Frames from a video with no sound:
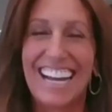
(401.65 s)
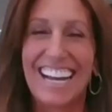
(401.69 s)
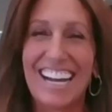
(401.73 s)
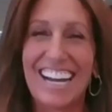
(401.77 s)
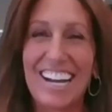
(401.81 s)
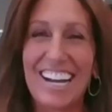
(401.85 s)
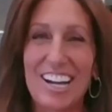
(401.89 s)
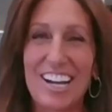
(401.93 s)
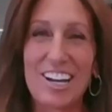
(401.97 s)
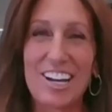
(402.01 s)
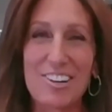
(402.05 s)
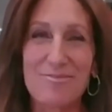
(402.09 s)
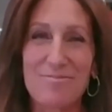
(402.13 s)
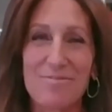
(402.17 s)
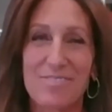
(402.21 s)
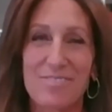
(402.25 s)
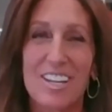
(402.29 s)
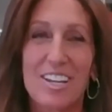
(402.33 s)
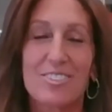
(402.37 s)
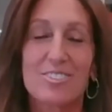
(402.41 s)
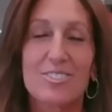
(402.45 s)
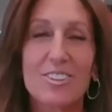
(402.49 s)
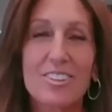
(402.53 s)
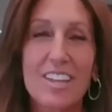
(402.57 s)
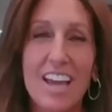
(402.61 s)
Um,
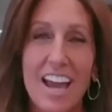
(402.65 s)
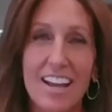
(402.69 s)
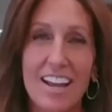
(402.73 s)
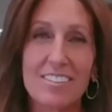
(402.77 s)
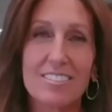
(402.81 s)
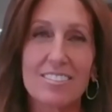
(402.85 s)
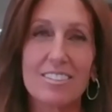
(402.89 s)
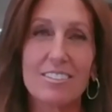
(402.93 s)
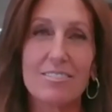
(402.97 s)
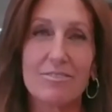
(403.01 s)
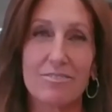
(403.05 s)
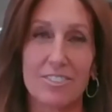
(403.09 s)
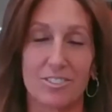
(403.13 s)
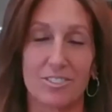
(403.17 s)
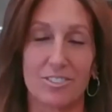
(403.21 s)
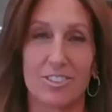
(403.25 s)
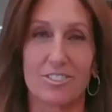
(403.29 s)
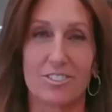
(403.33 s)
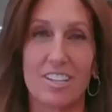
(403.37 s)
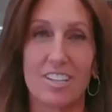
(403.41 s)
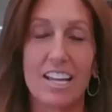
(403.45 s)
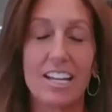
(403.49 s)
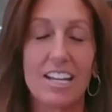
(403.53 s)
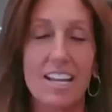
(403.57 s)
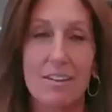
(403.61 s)
so the AC
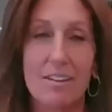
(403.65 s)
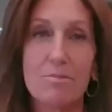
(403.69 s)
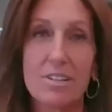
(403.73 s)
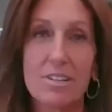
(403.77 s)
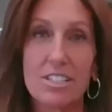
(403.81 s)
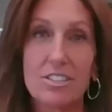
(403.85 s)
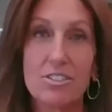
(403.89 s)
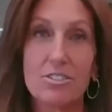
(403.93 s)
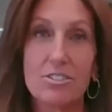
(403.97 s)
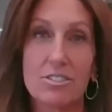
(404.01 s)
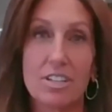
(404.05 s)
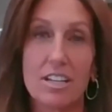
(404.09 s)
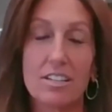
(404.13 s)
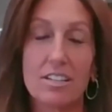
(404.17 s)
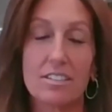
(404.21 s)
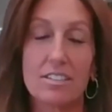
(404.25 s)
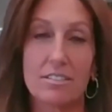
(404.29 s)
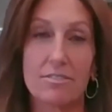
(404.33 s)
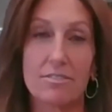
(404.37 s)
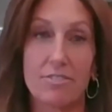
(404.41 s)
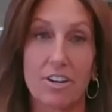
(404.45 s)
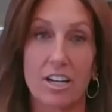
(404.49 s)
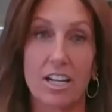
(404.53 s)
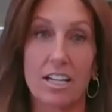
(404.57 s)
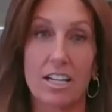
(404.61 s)
filters, and, and, we do tend to
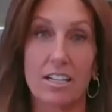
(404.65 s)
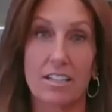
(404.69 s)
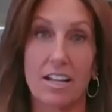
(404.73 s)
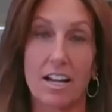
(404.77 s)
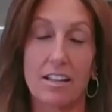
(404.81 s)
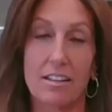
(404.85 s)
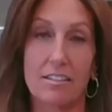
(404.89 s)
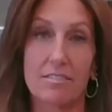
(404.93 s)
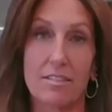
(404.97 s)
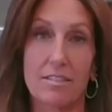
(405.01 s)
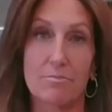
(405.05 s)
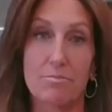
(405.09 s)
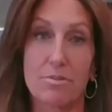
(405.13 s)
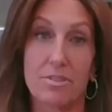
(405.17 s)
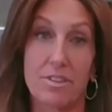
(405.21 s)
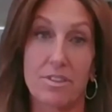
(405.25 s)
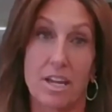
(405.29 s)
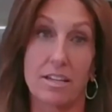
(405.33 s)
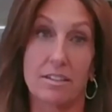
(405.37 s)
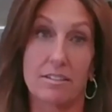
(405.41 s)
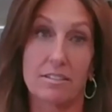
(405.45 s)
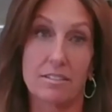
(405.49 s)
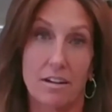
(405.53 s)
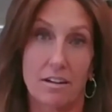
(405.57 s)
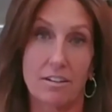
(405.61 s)
forget kind of the simple things.